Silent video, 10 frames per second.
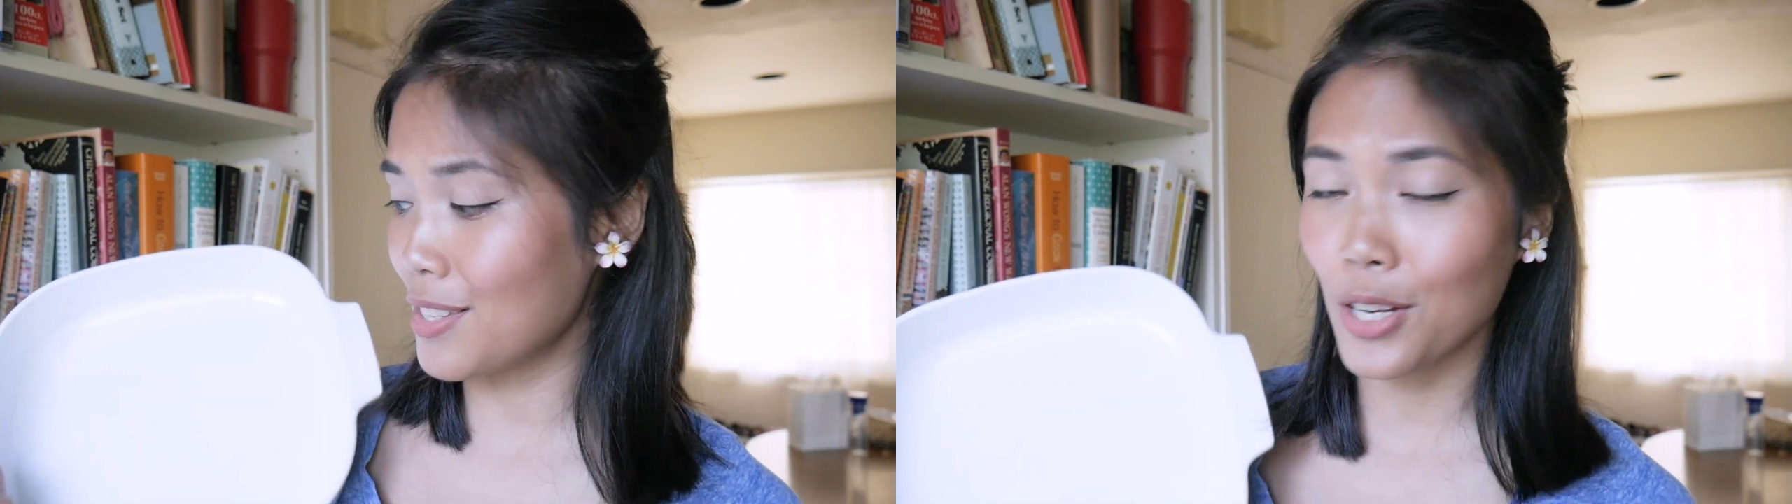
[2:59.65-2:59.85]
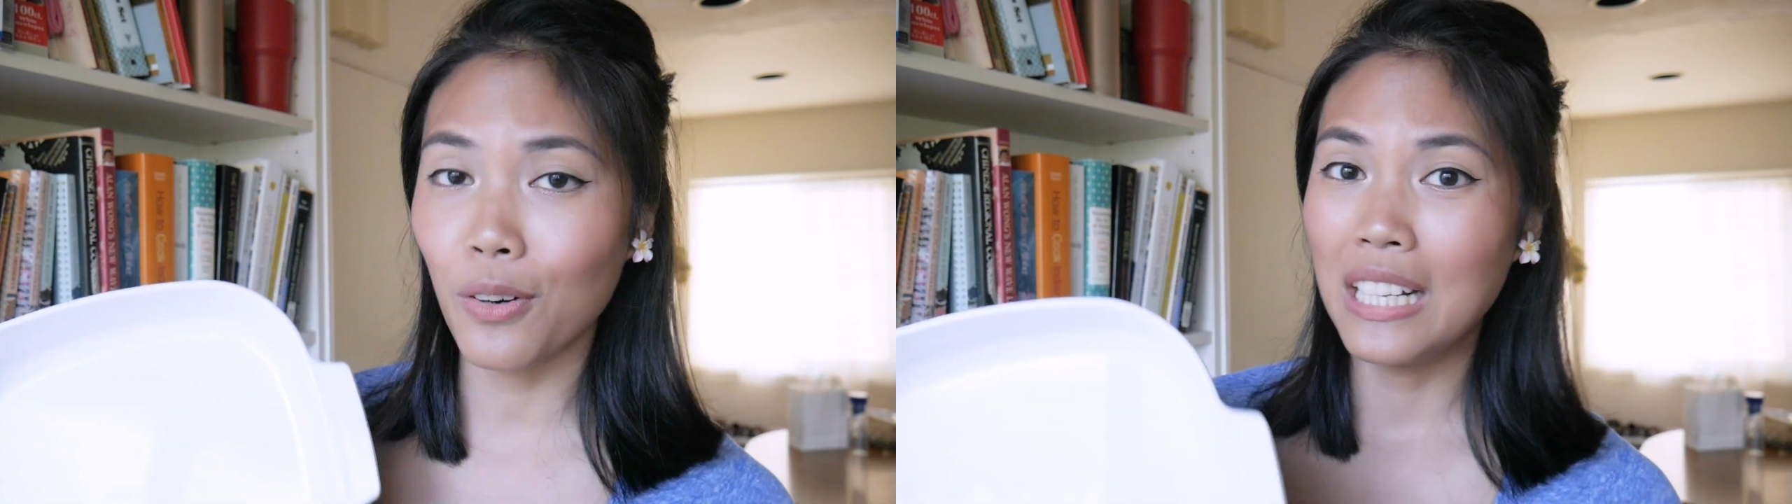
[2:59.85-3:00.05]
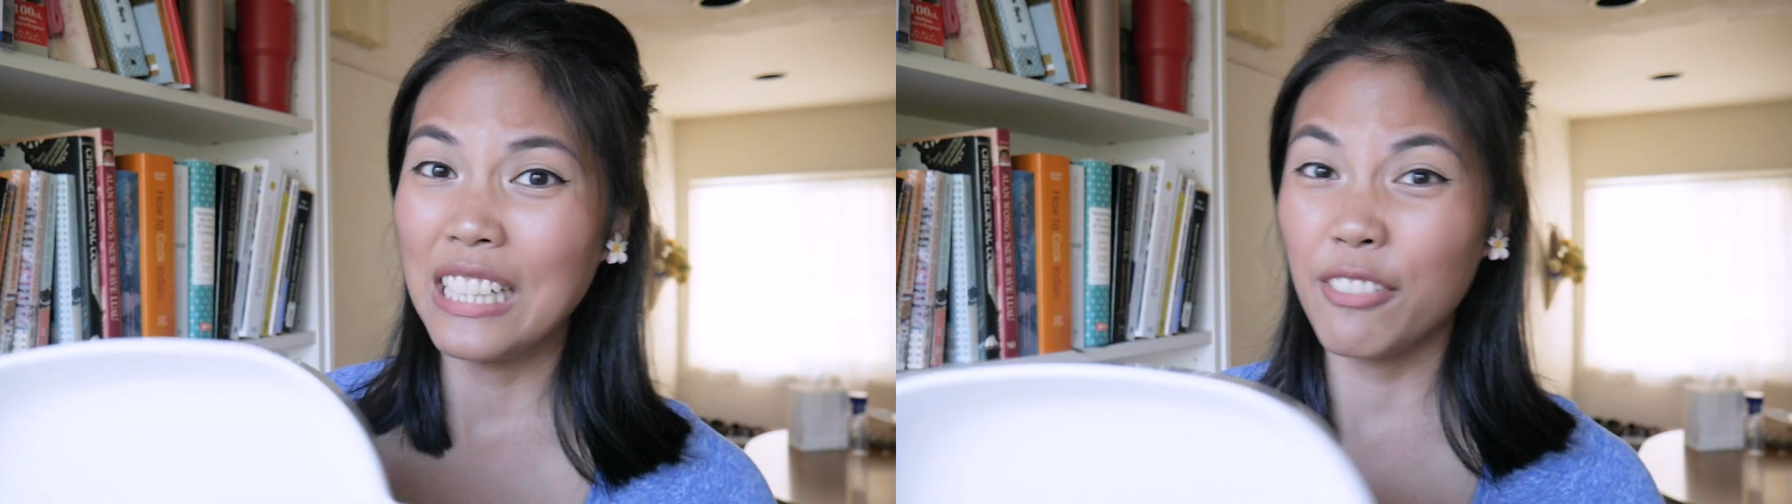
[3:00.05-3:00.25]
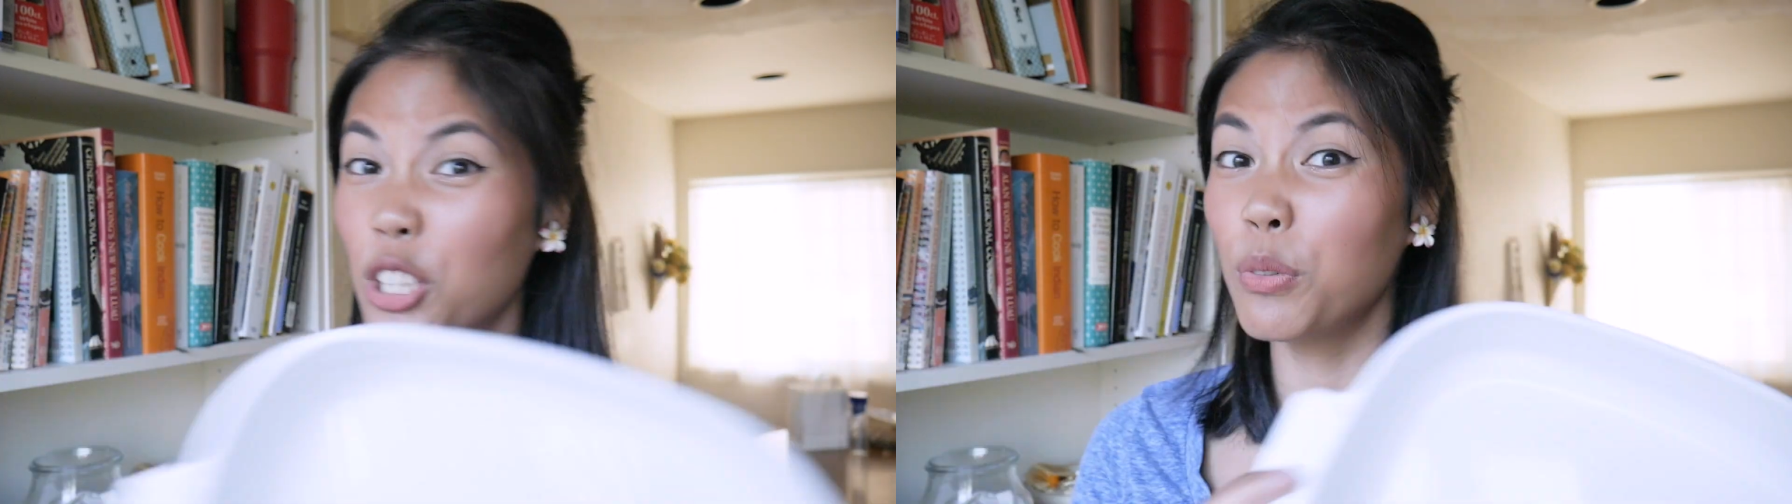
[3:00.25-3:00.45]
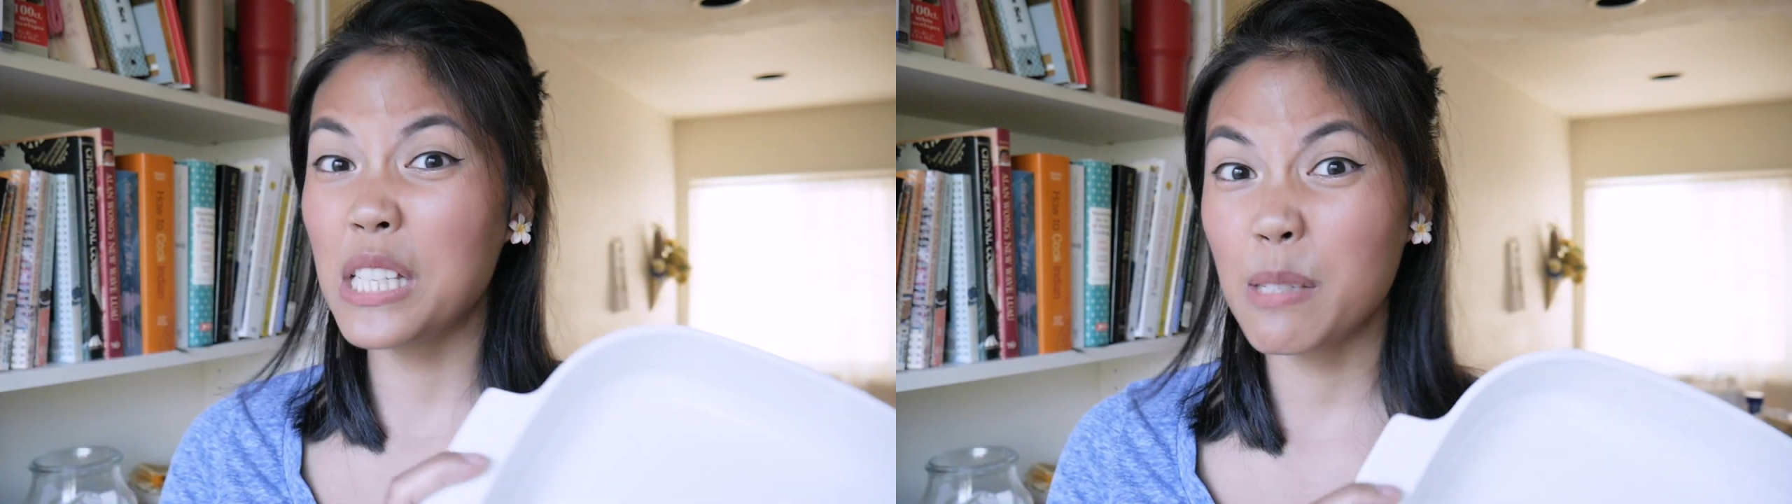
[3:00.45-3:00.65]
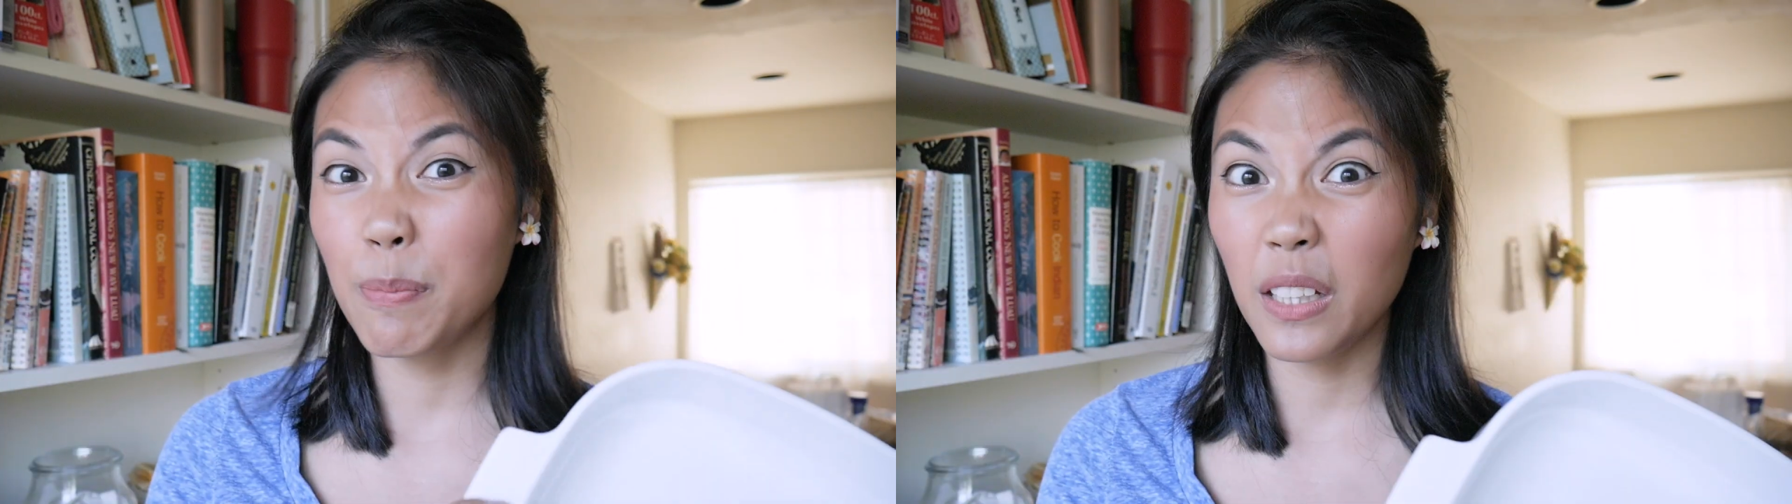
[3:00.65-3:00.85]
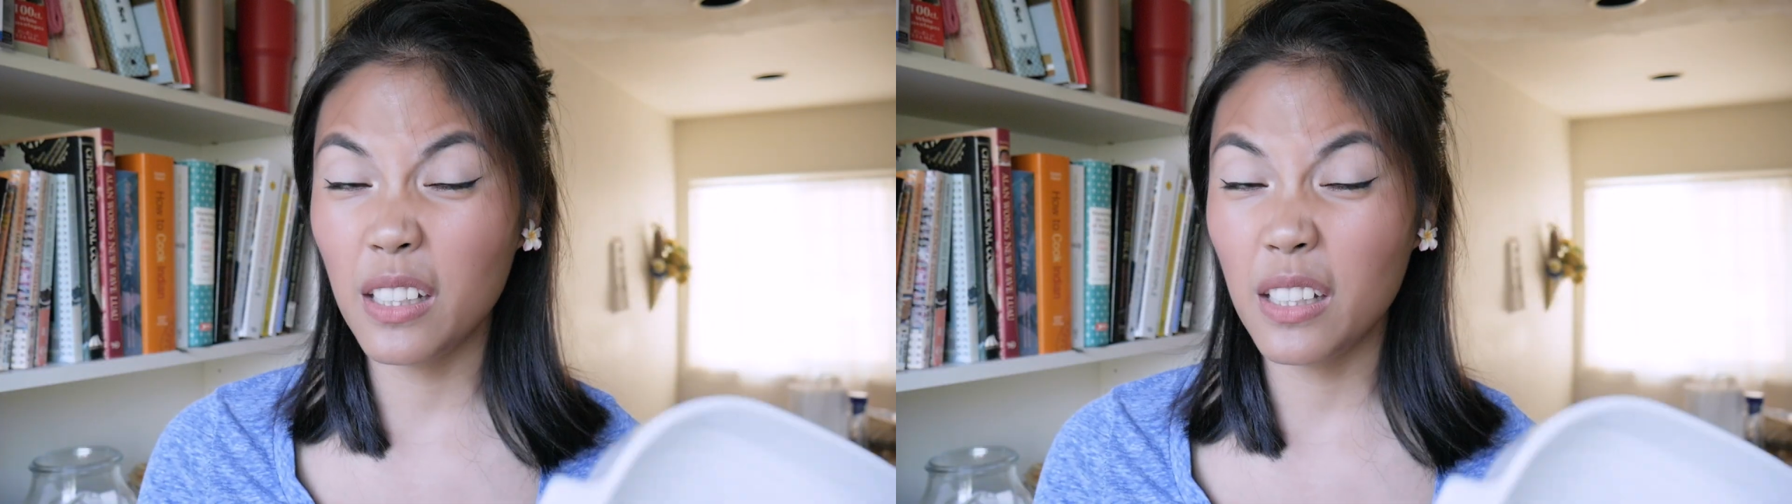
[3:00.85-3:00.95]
so if you don't want to spill